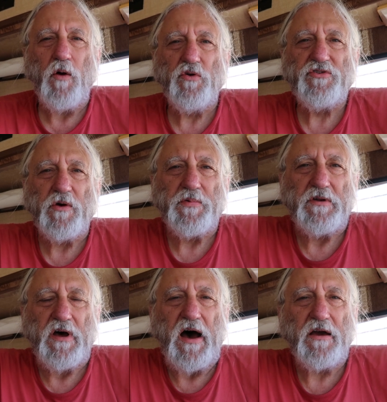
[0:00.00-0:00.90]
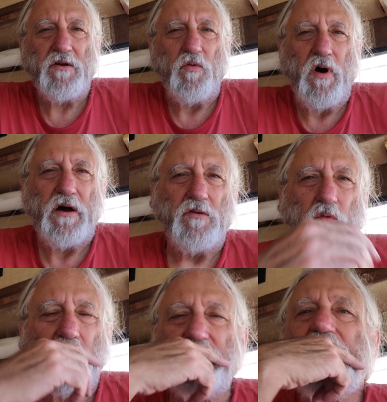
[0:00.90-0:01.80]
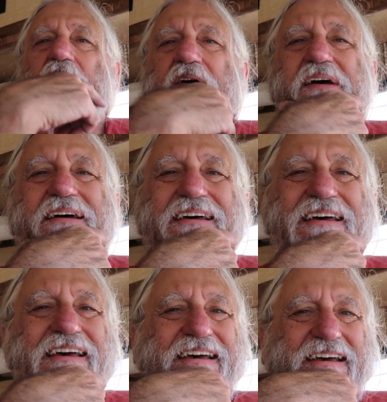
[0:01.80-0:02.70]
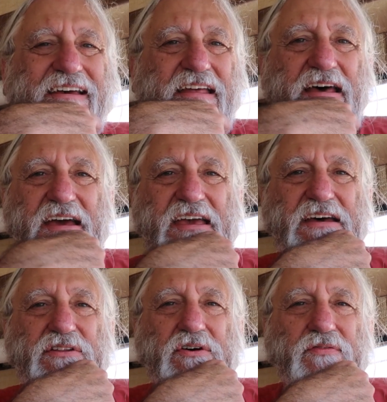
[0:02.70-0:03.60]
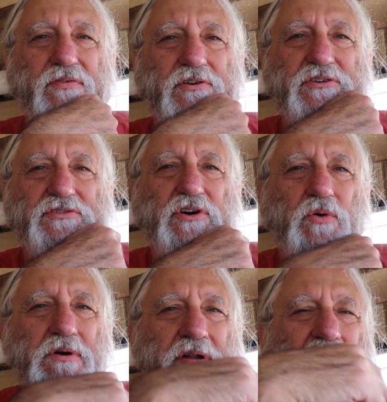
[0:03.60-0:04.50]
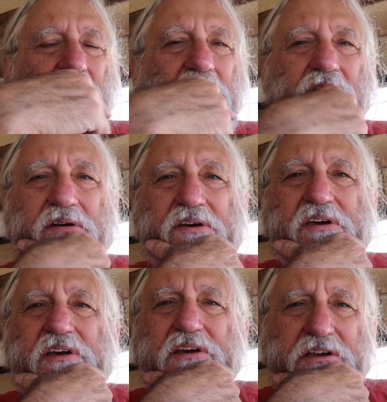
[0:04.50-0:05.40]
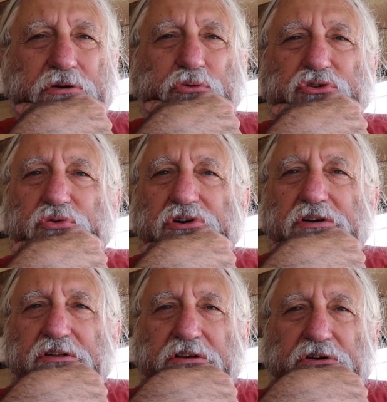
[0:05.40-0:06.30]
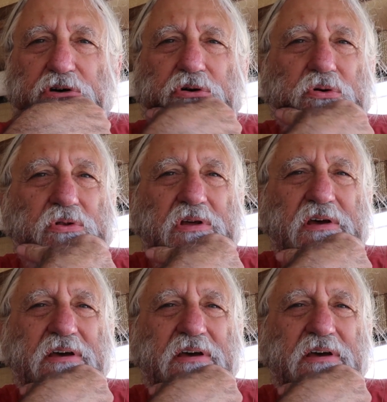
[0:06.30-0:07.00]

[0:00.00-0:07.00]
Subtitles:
I was up in Idlewild once, and I had the furnace going. It was really cold.